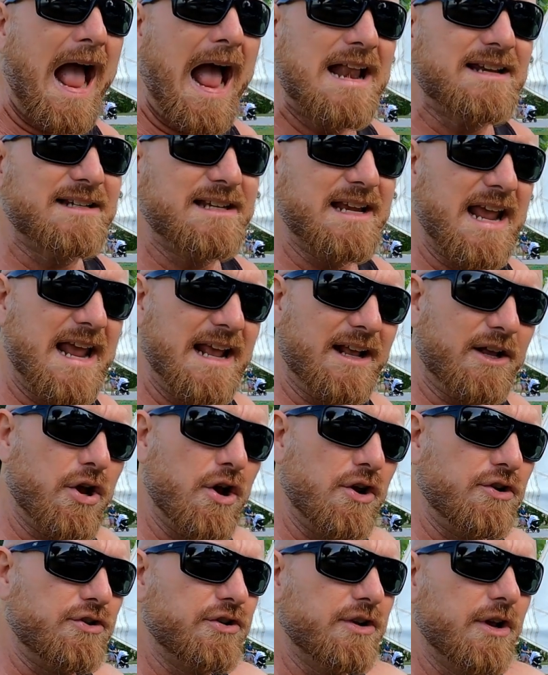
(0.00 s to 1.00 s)
and it
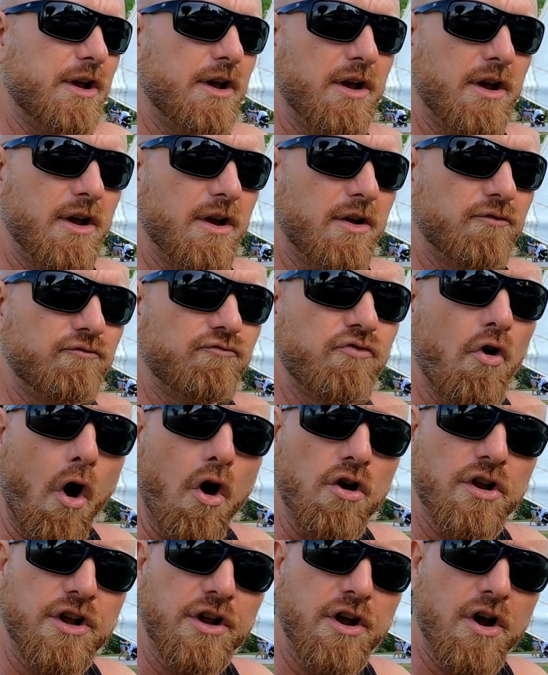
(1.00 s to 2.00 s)
could
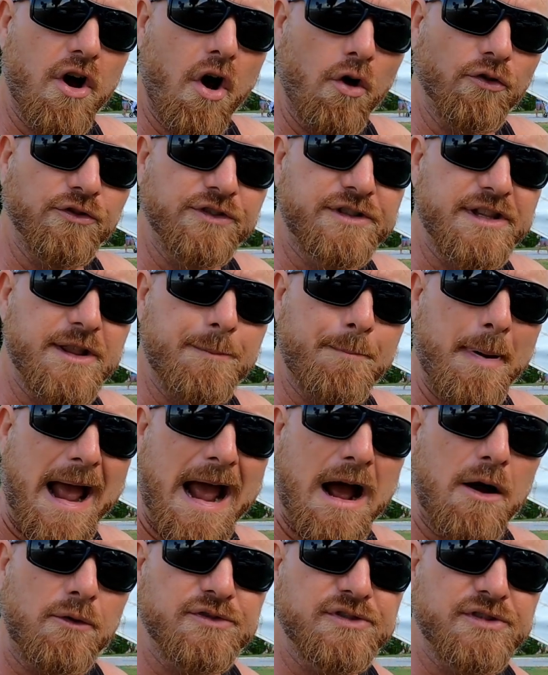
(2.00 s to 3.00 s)
rock onto the
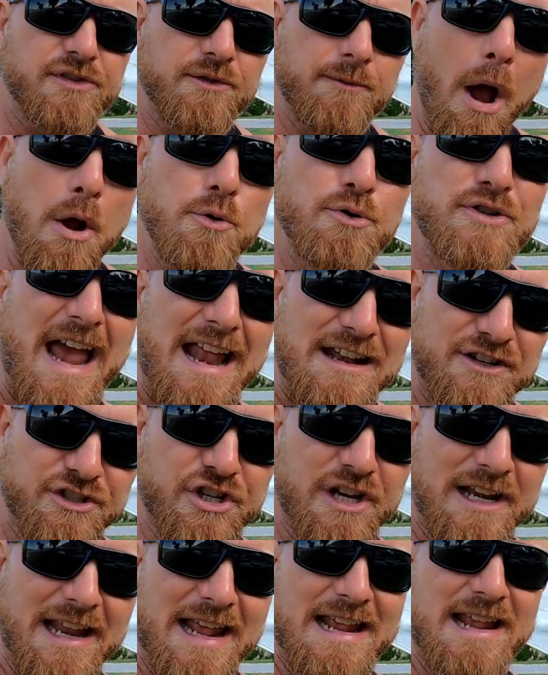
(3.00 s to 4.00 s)
bows,
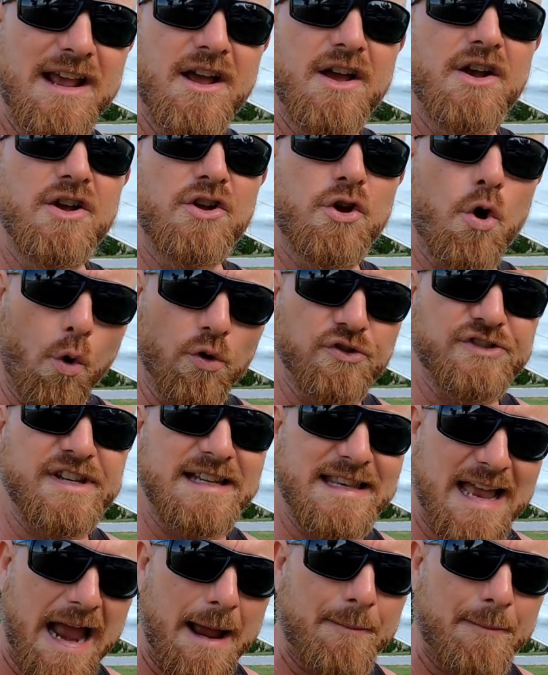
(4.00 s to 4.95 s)
potentially causing